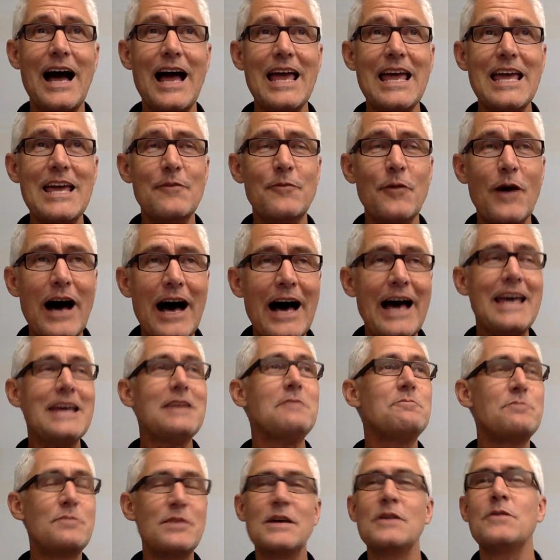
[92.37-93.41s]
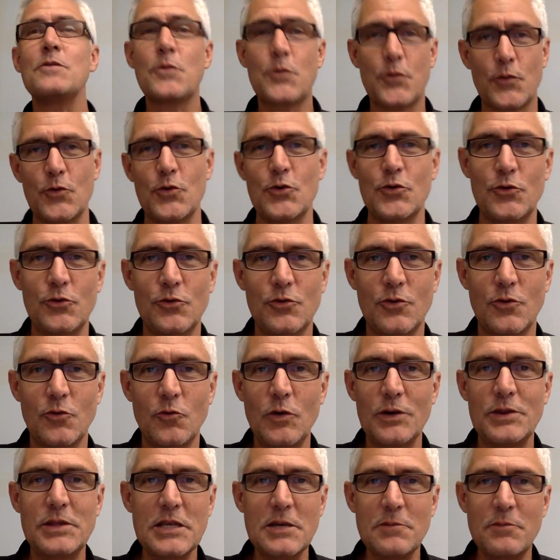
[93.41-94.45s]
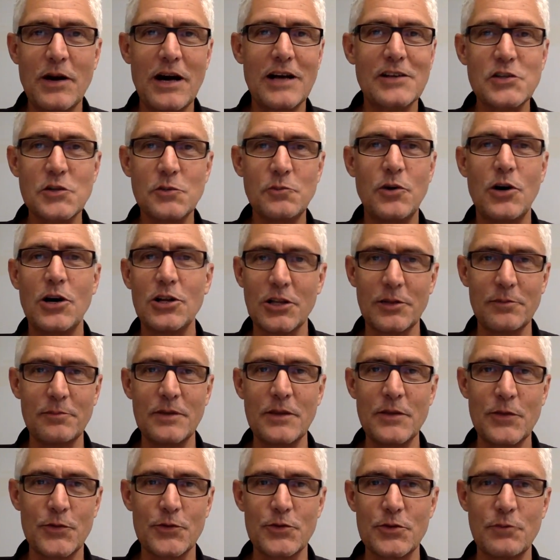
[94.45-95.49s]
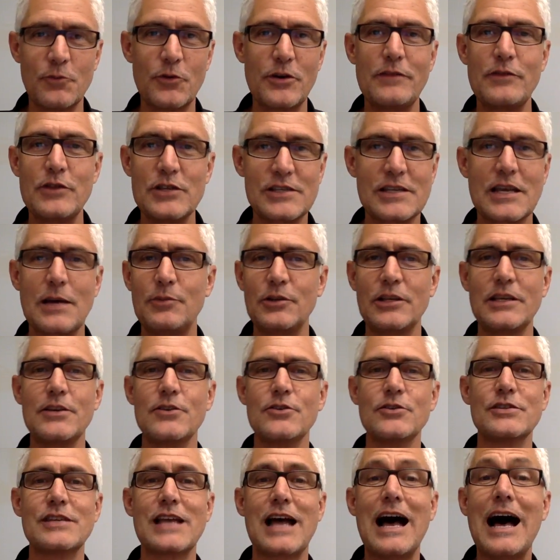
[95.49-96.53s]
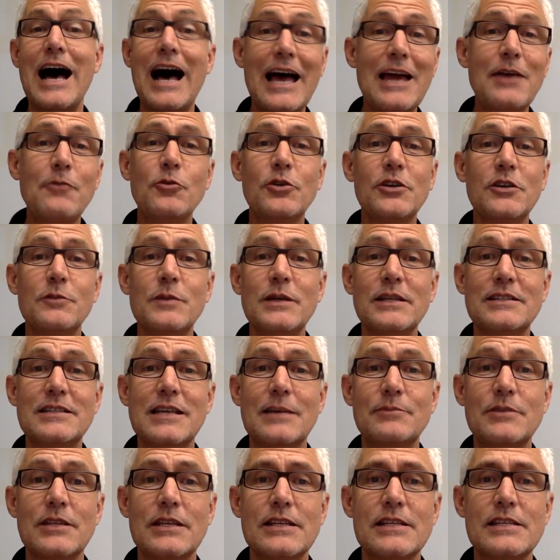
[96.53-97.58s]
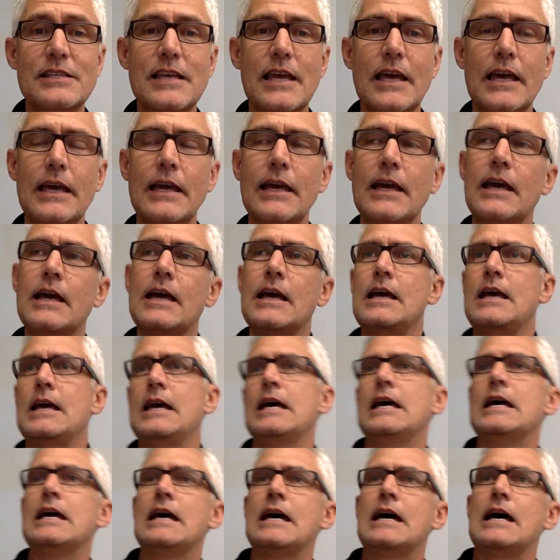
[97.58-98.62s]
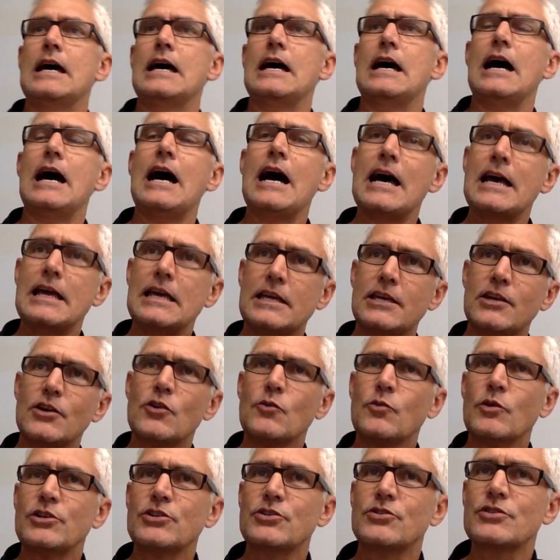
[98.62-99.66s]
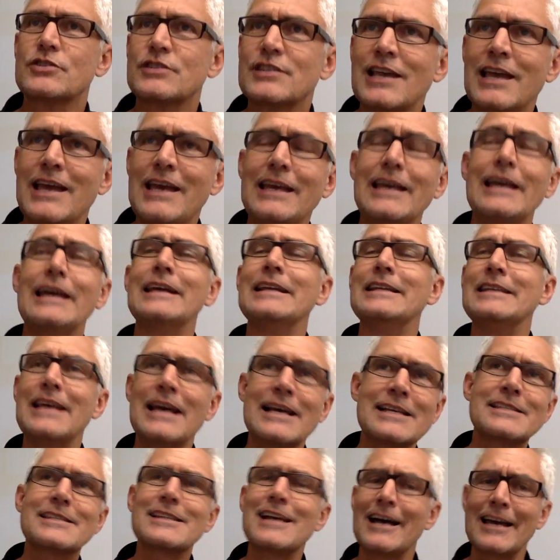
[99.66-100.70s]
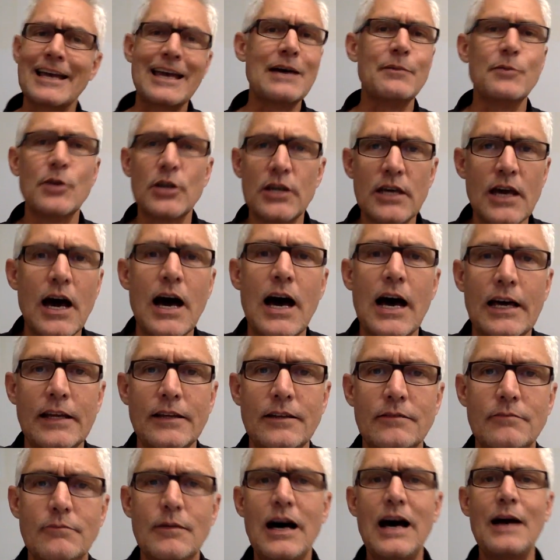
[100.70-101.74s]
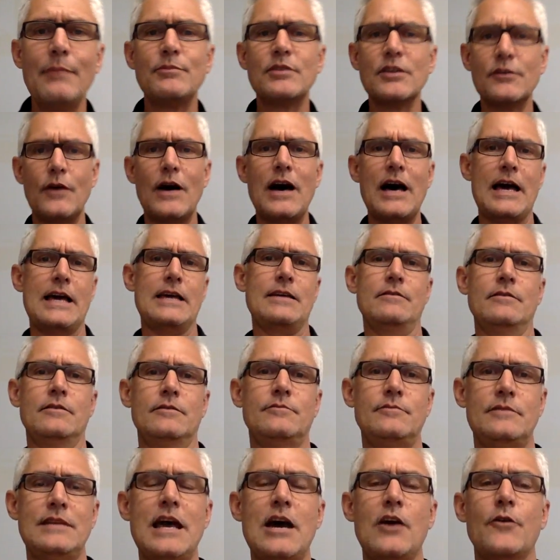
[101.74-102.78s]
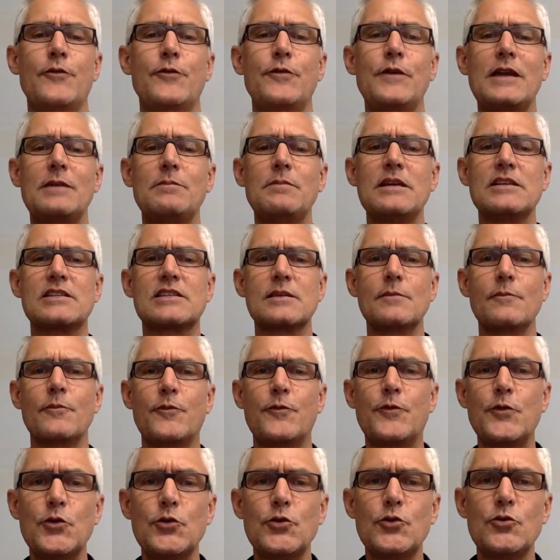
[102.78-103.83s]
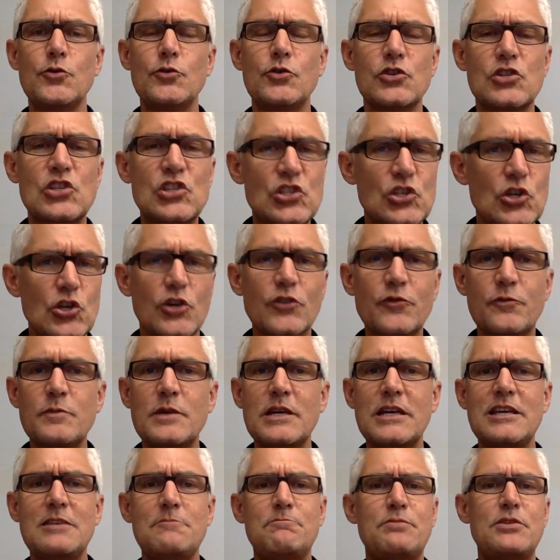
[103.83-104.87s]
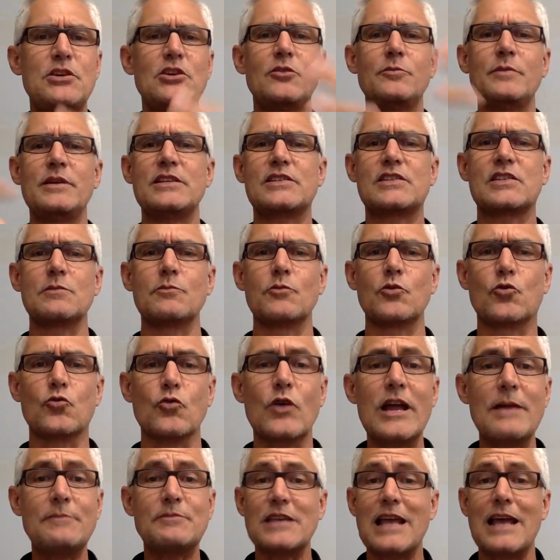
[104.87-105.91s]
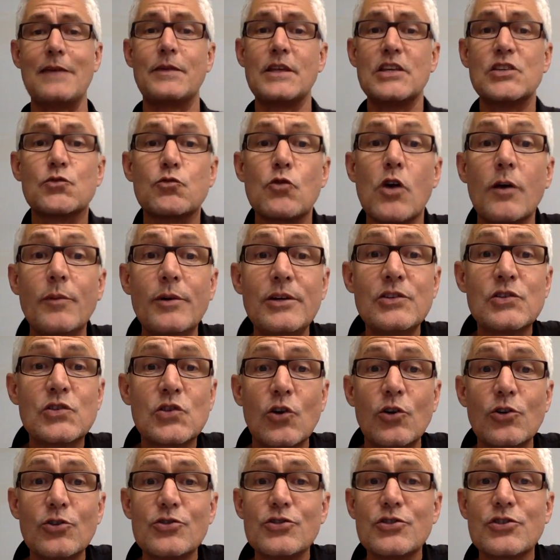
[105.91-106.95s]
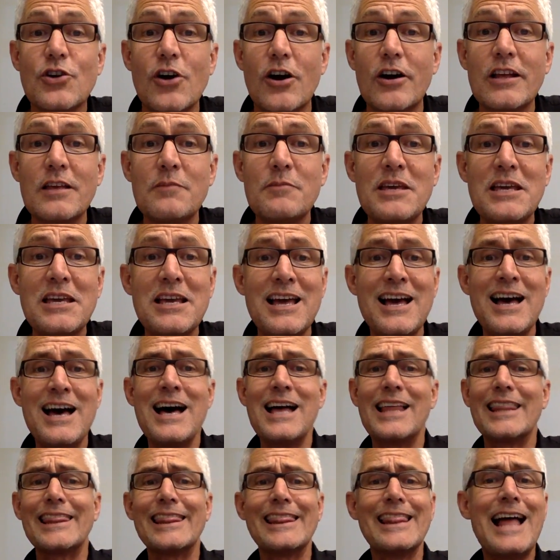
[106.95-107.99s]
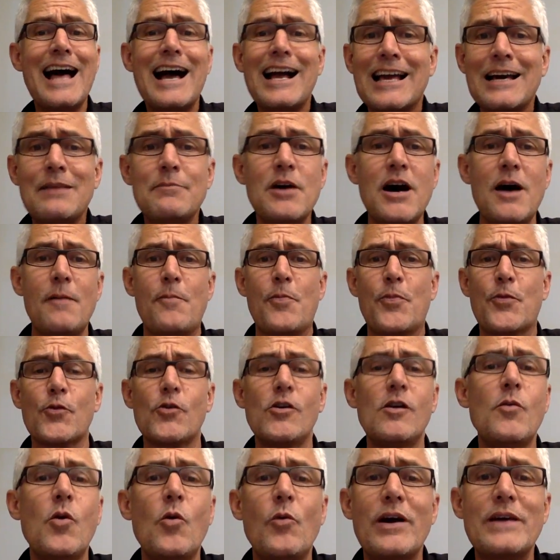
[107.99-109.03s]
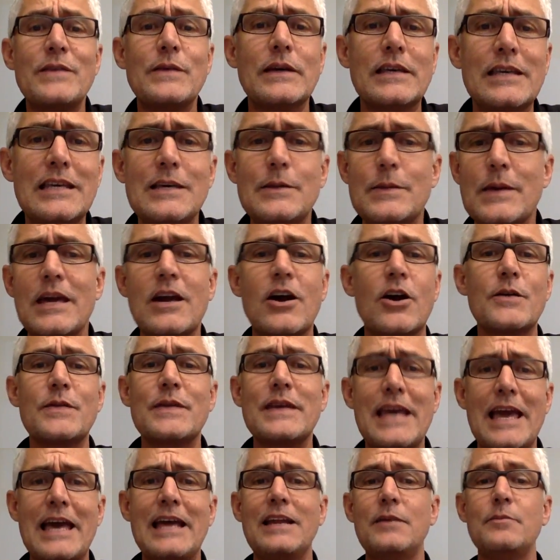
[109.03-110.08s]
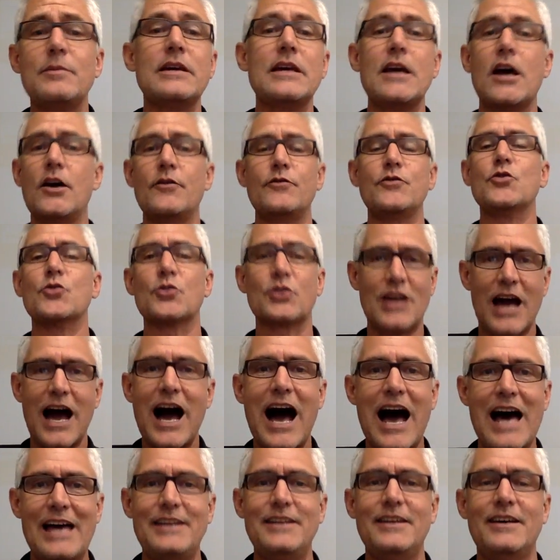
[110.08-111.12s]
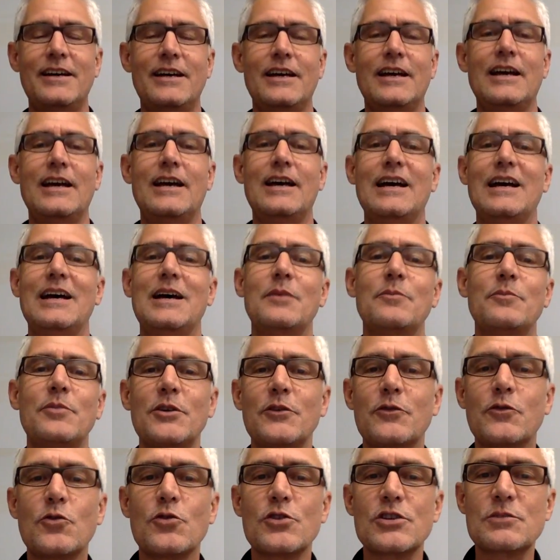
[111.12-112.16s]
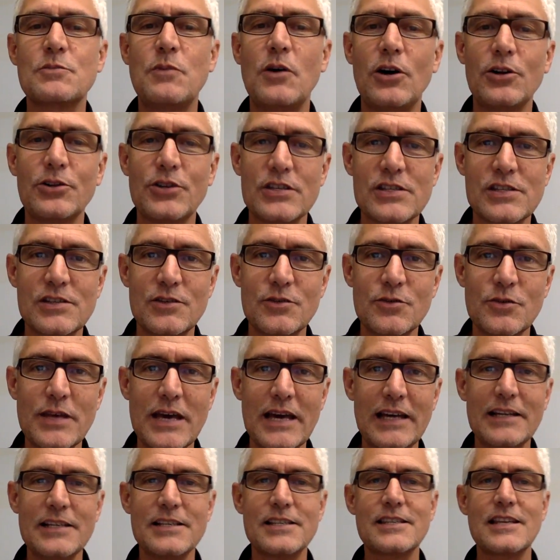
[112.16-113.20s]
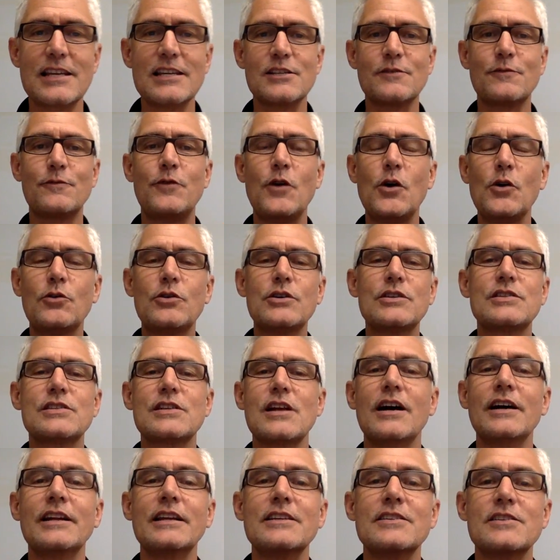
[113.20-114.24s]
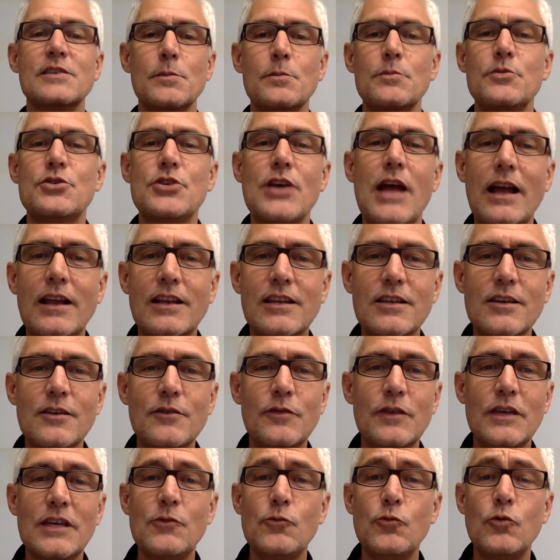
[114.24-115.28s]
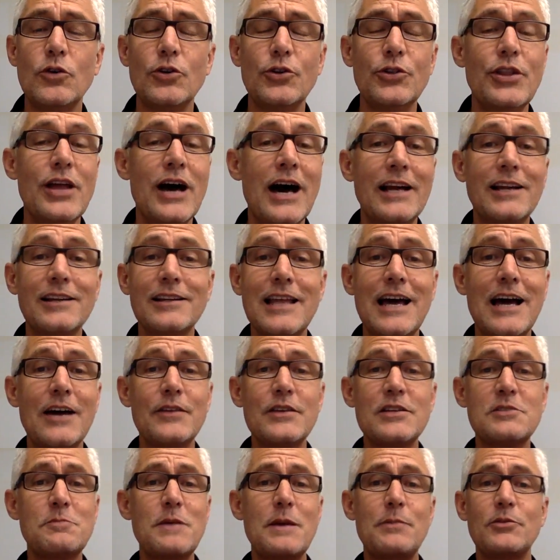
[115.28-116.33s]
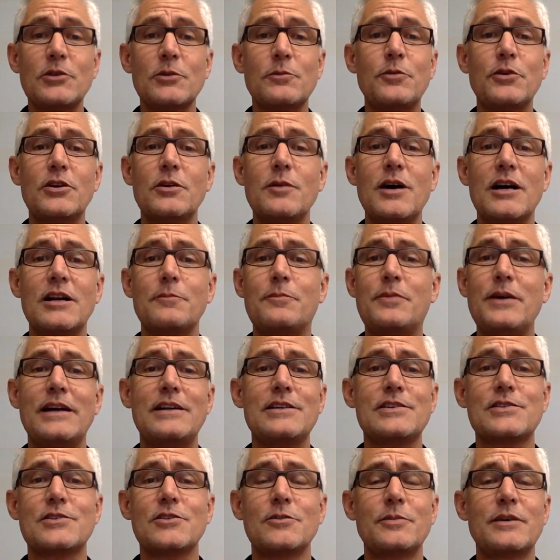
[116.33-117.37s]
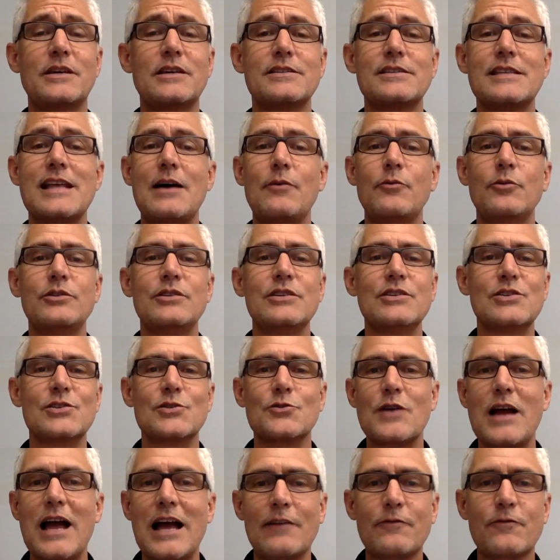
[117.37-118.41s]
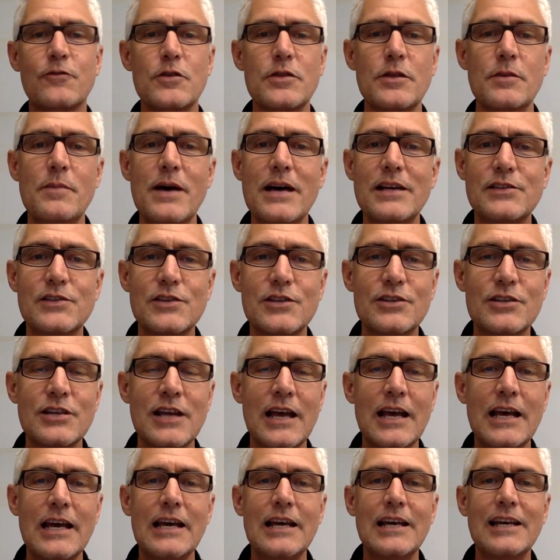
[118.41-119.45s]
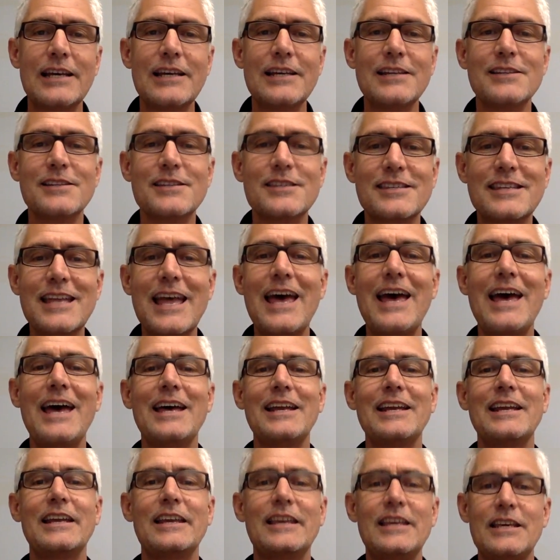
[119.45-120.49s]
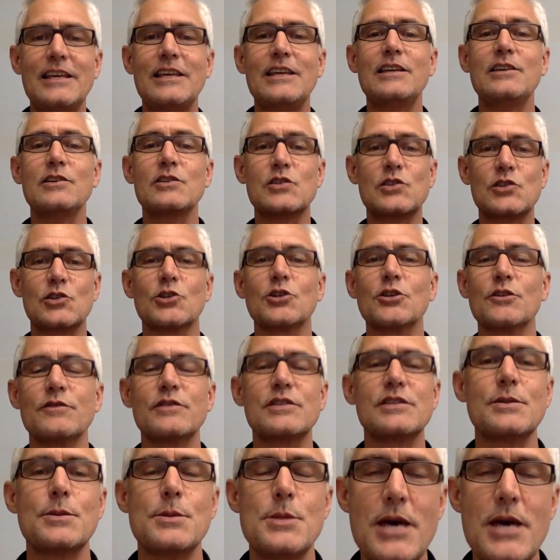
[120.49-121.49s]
if I had been through what the Apostle Paul had been through the previous couple of years, I would have been tempted to say, I hear what you're saying, and yes, I am a god. I'm divine. Now feed me some food, serve me, peel me some grapes, and these Roman soldiers guarding me, lock them up, throw them away the key. They are the enemy of your God. But of course, Paul doesn't do that. He stays focused on his objective. He will not allow these people to put him on a pedestal because that would distract from the message. Instead, he serves